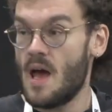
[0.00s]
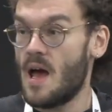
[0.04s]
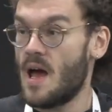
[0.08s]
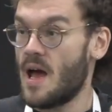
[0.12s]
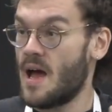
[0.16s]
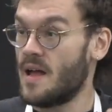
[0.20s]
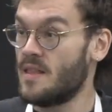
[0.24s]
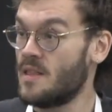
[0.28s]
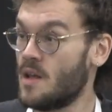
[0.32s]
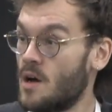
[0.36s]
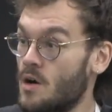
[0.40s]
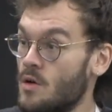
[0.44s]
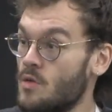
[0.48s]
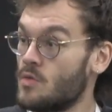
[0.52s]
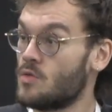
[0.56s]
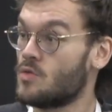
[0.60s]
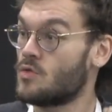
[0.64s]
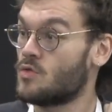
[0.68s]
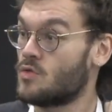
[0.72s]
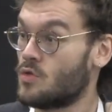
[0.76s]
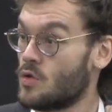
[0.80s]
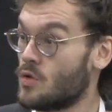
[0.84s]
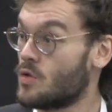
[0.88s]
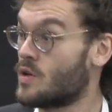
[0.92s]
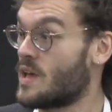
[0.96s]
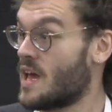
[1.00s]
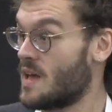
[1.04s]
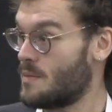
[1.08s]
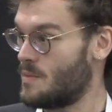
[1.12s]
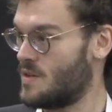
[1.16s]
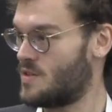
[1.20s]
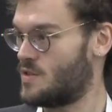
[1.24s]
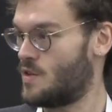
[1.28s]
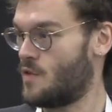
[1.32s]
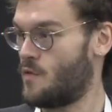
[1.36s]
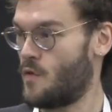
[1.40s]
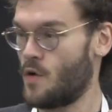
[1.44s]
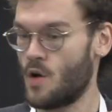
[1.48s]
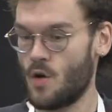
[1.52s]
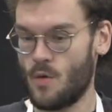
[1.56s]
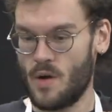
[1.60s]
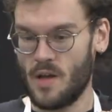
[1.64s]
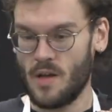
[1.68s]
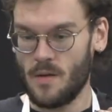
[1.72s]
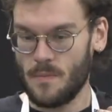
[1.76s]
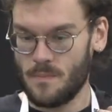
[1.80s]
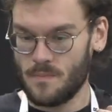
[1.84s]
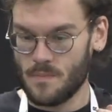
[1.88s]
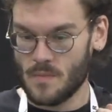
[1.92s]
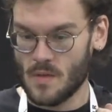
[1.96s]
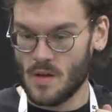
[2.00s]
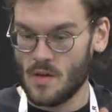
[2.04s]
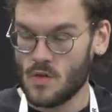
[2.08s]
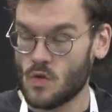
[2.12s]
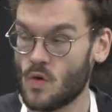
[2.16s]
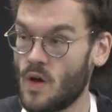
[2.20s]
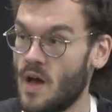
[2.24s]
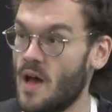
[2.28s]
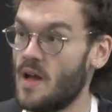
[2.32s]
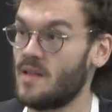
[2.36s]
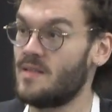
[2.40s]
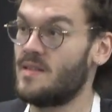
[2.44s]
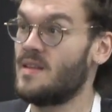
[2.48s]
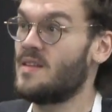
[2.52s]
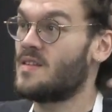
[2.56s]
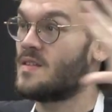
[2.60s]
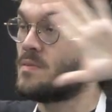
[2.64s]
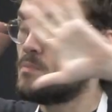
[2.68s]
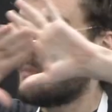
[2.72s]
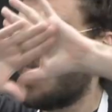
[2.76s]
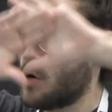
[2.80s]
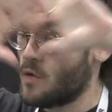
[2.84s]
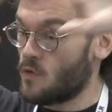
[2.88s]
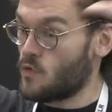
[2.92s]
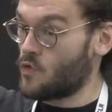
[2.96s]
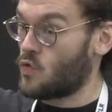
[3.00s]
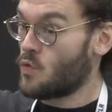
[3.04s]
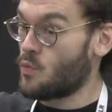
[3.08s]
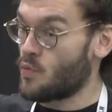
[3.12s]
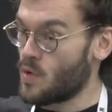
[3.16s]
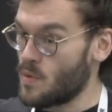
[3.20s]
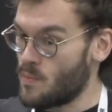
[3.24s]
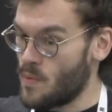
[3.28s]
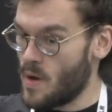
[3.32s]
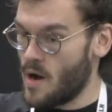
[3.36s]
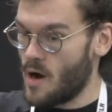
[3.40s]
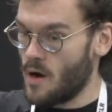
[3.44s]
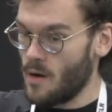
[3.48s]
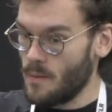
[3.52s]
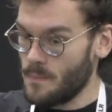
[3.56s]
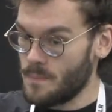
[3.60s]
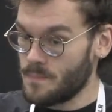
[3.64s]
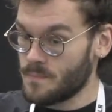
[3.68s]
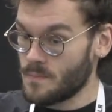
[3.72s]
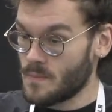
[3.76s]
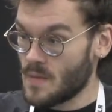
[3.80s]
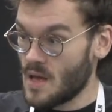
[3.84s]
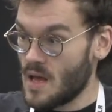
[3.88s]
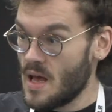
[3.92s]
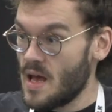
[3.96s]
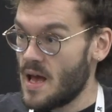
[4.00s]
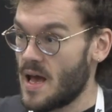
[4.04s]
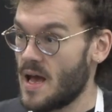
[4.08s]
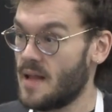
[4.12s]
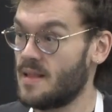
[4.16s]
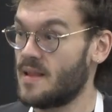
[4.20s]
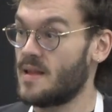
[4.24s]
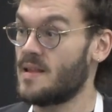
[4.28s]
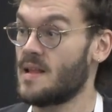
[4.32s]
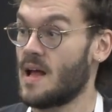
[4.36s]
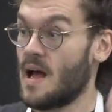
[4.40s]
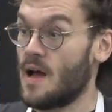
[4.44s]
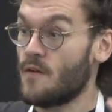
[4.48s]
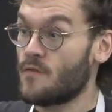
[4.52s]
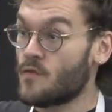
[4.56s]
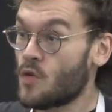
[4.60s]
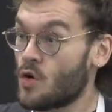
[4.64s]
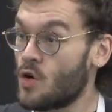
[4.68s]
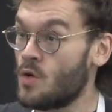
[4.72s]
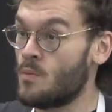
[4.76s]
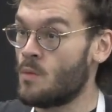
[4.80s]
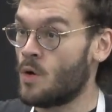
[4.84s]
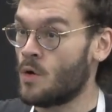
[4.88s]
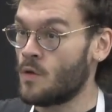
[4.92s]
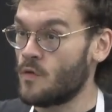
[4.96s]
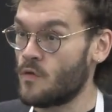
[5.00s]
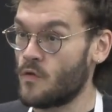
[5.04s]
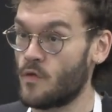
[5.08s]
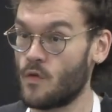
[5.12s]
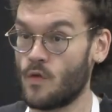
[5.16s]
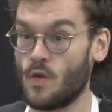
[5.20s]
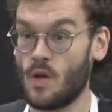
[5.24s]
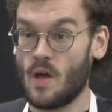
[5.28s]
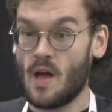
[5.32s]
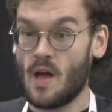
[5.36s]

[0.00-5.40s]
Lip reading: And now the game is the following. So I had this month to prepare, and then after a month,